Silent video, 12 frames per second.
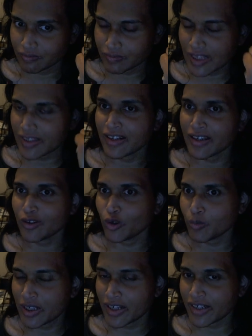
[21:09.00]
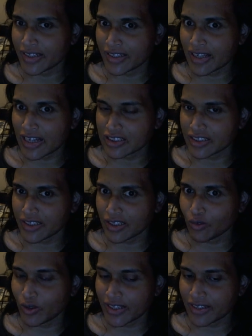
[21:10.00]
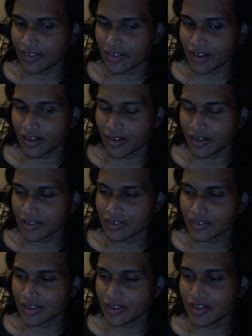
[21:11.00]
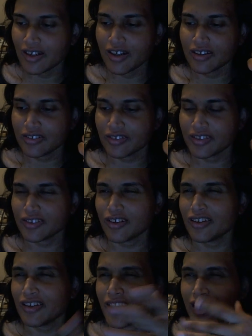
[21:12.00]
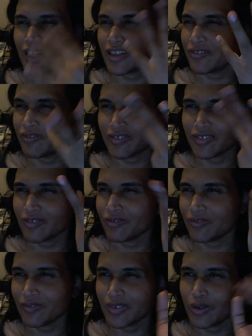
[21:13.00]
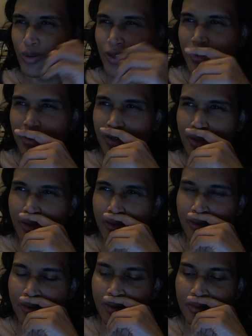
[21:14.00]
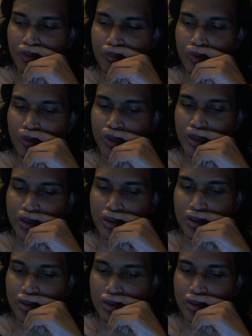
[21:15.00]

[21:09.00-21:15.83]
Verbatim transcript: And then I hope that I can actually go and get the car. Yeah. So it's all like kind of floating in the air at the moment. Yeah.